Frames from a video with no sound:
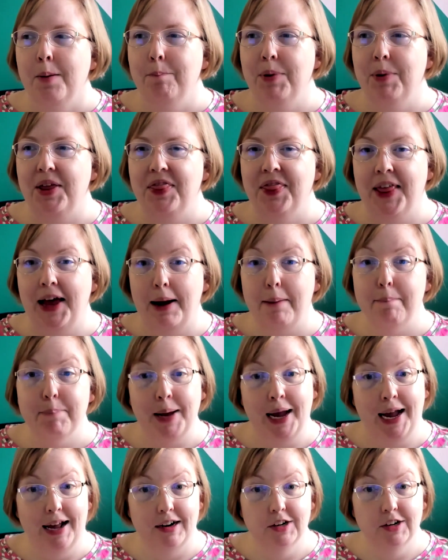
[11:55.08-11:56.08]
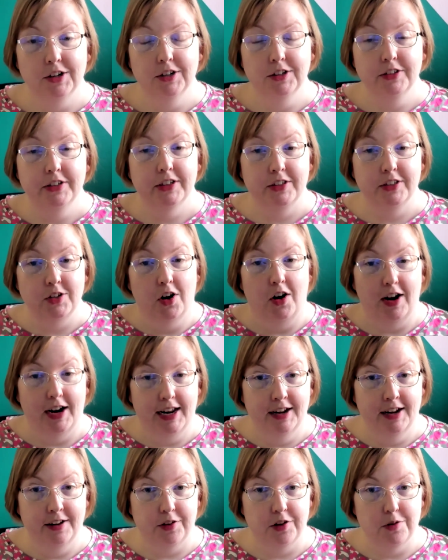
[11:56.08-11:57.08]
But that pattern does
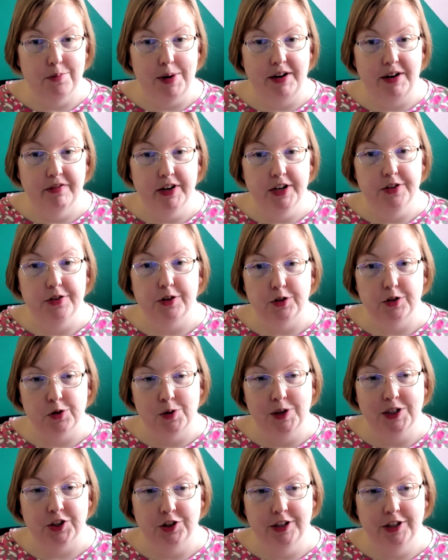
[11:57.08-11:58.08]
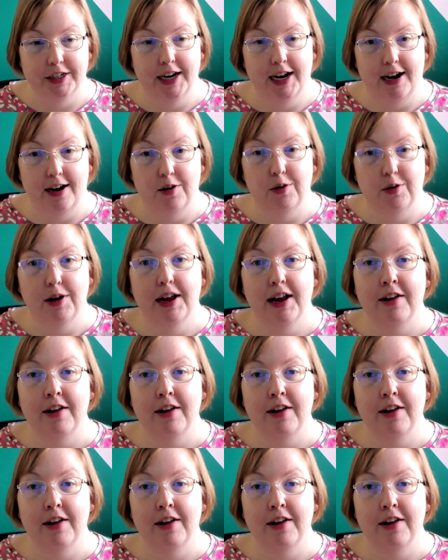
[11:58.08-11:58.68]
not answer my research question now.